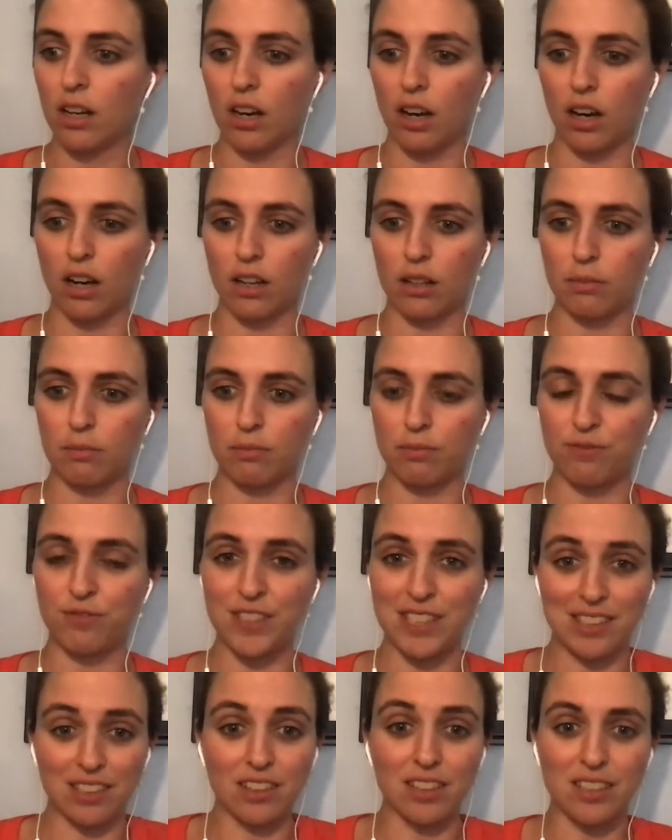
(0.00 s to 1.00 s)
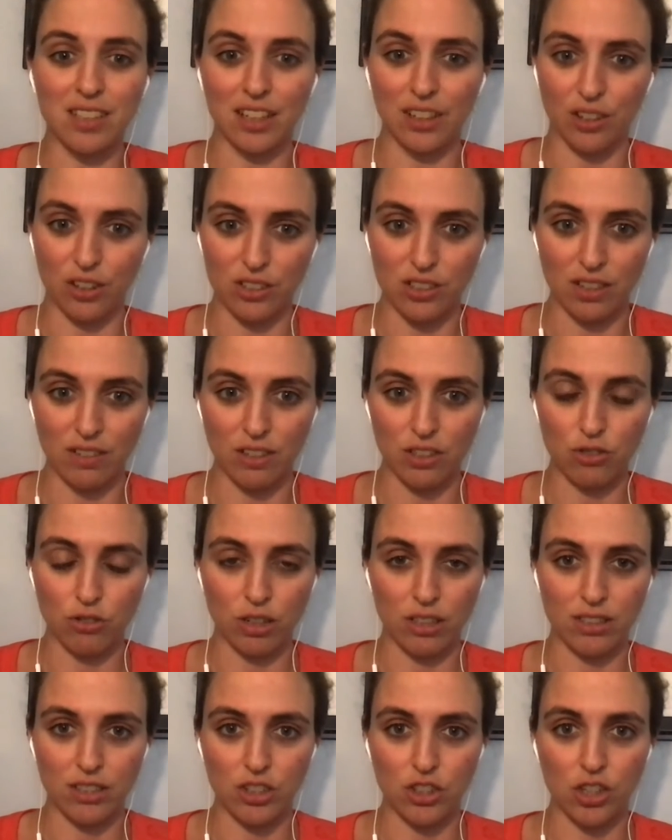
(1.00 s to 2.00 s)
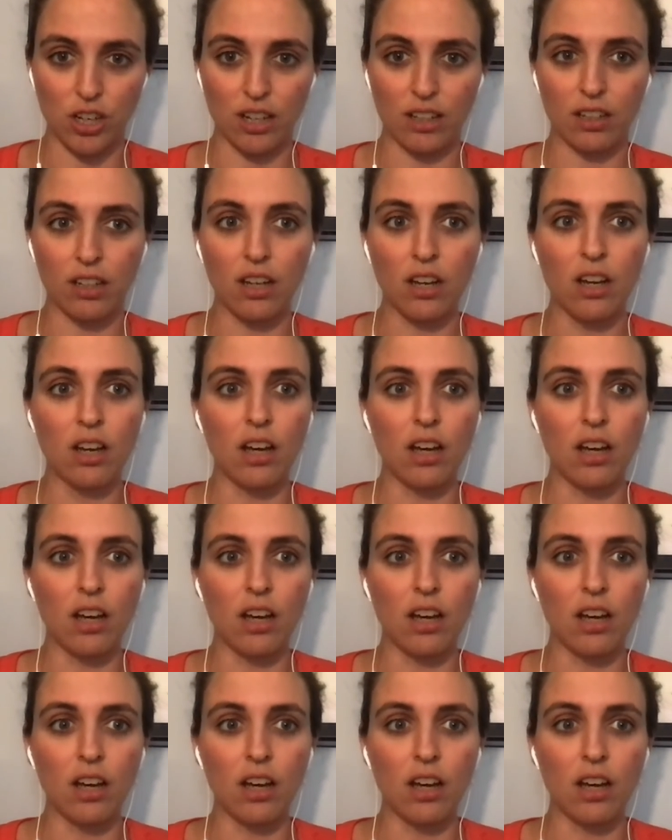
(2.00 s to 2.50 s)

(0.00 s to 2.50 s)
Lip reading: facilitators in this transition.